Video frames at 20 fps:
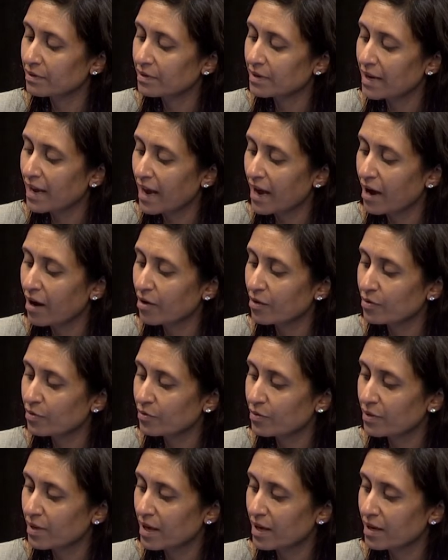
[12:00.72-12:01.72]

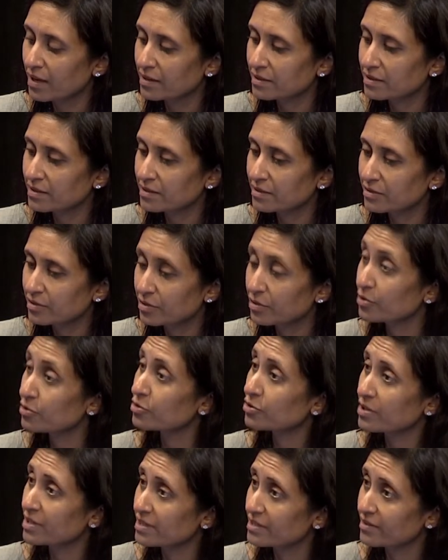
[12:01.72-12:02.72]
now that
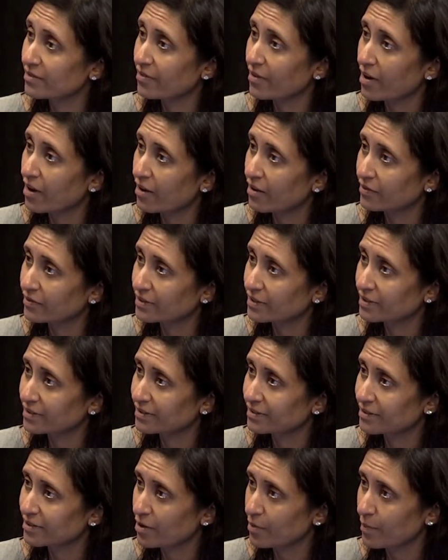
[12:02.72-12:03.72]
surgery has evolved
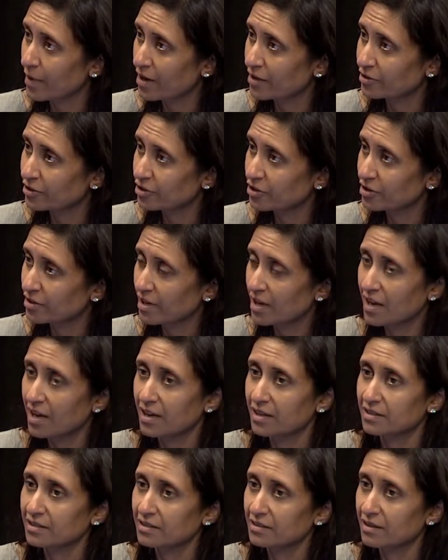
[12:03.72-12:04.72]
so much
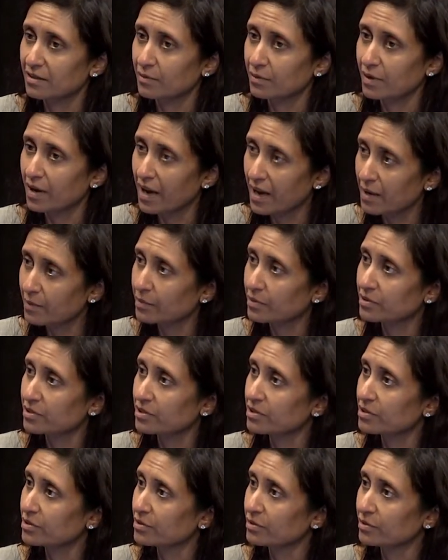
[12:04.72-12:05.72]
and that we're able
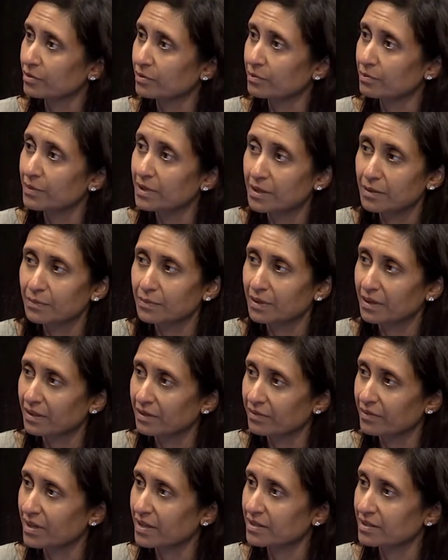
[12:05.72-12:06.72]
to do minimally
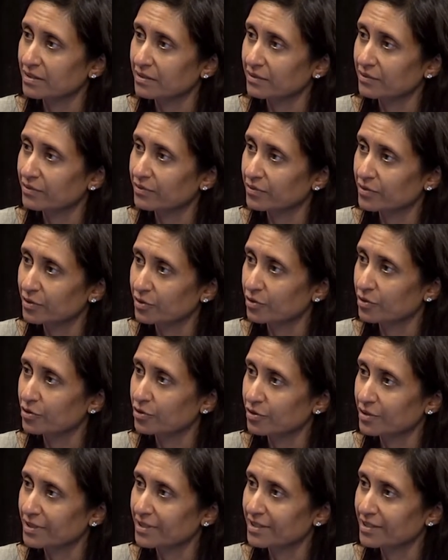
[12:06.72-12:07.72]
invasive
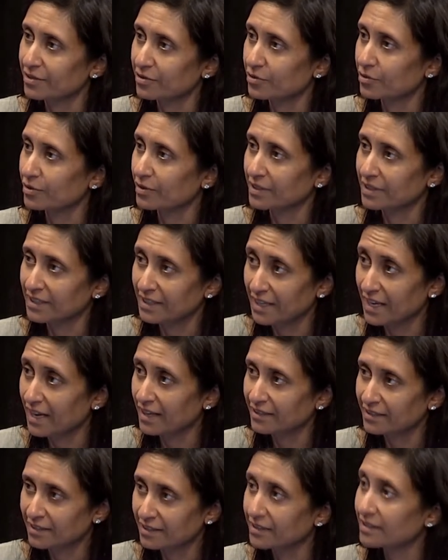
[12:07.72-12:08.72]
surgeries and truly
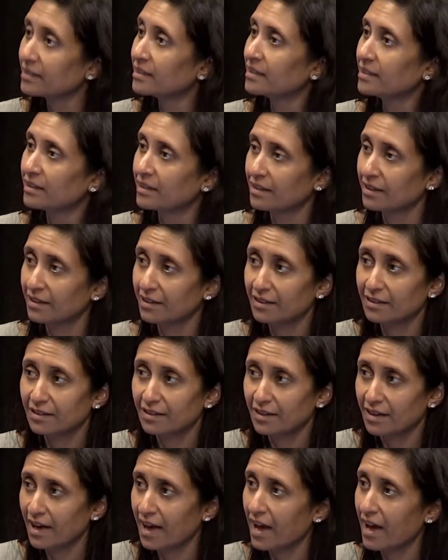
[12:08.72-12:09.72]
get
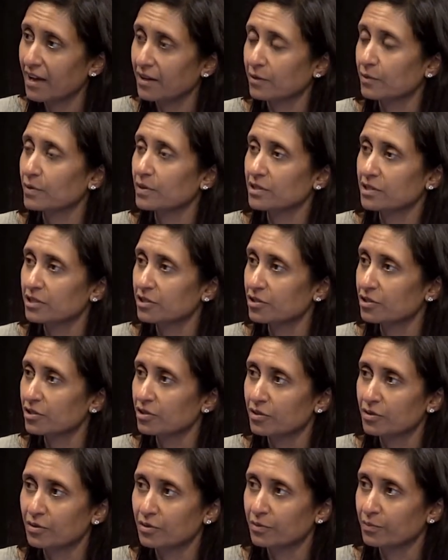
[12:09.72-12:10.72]
adequate
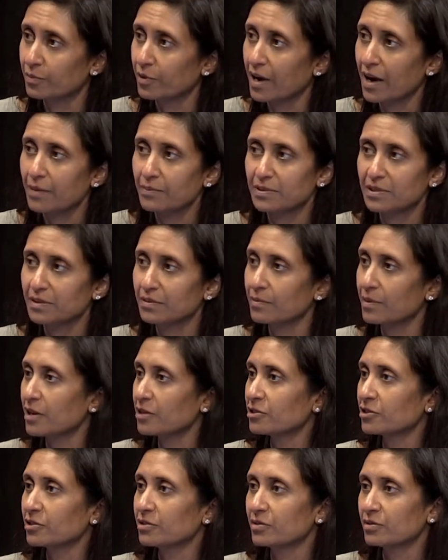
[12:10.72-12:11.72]
tissue, perhaps in a
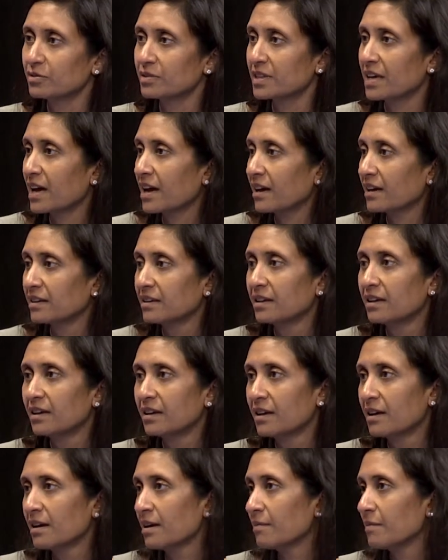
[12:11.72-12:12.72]
patient who's had
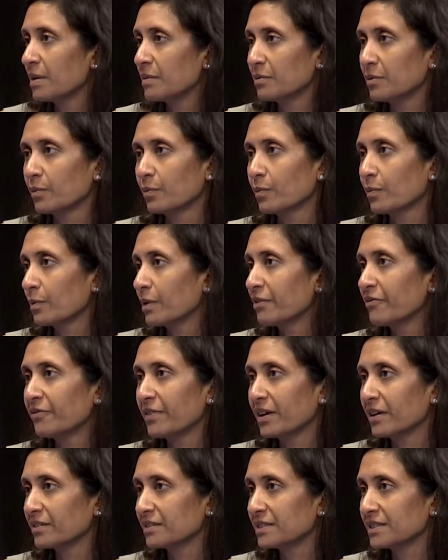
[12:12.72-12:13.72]
maybe a
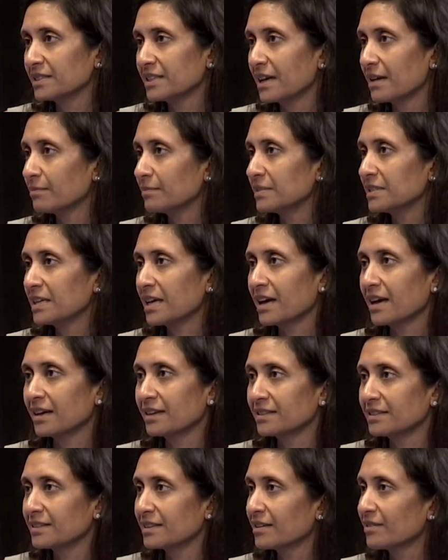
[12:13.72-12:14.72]
failed attempt
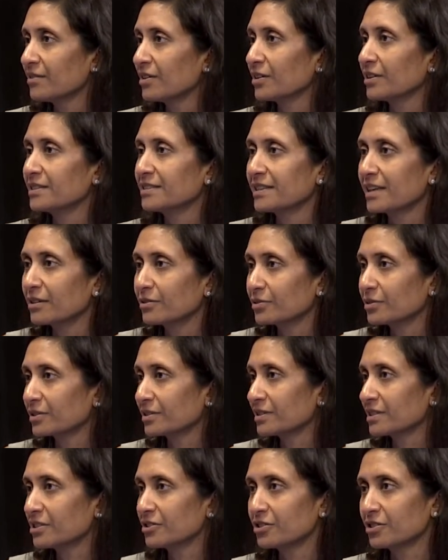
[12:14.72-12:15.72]
at a very
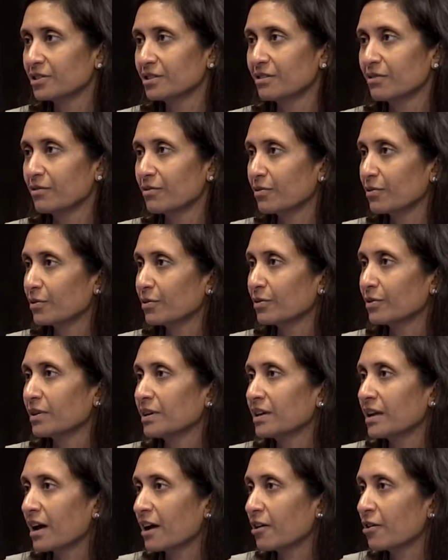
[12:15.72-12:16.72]
central lesion through
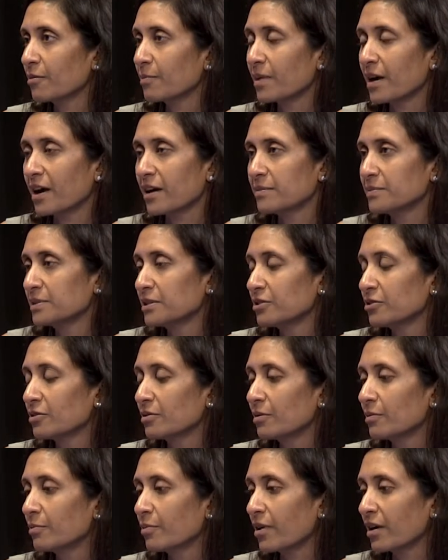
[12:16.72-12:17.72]
an IR biopsy
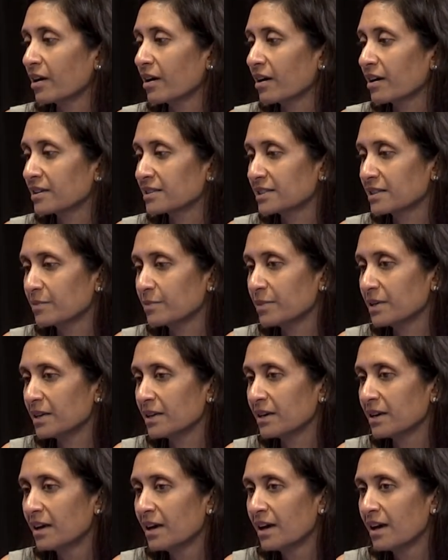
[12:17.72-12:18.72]
or
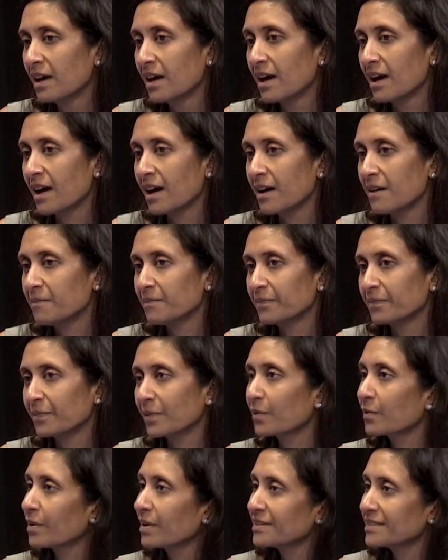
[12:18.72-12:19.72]
bronchoscopy.
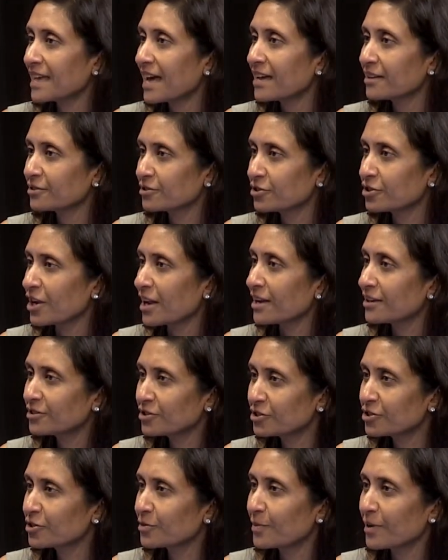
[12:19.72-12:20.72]
Has that
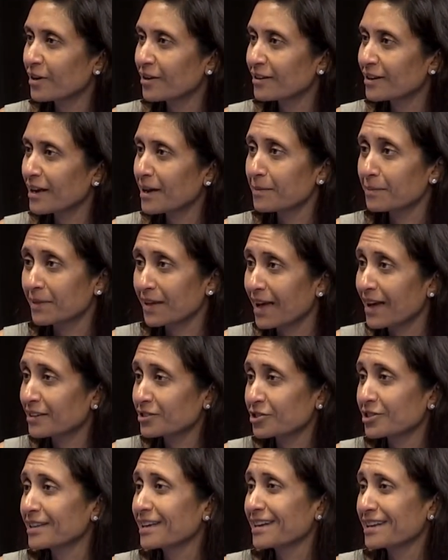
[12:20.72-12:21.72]
changed your paradigm,
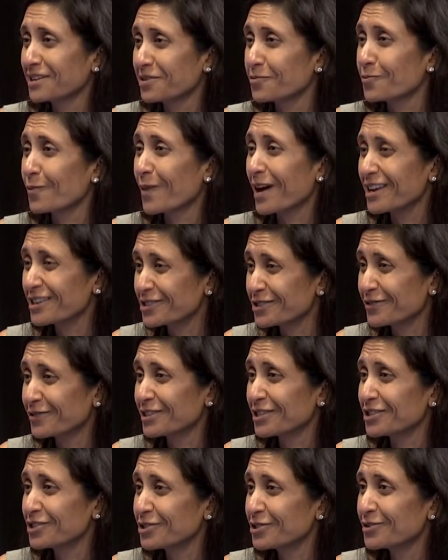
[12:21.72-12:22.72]
actually getting a wedge of
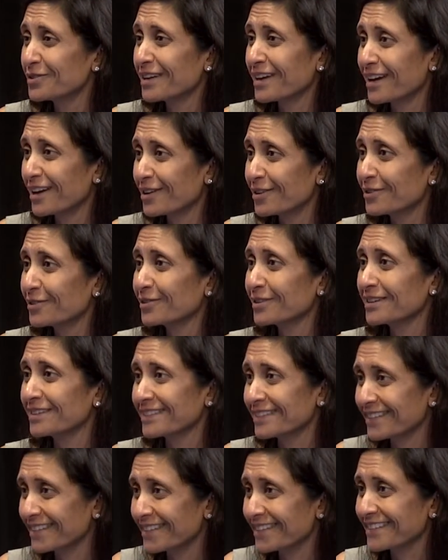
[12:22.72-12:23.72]
tissue now
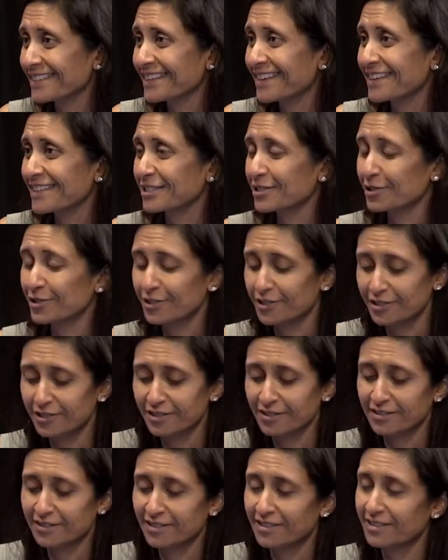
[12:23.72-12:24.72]
as your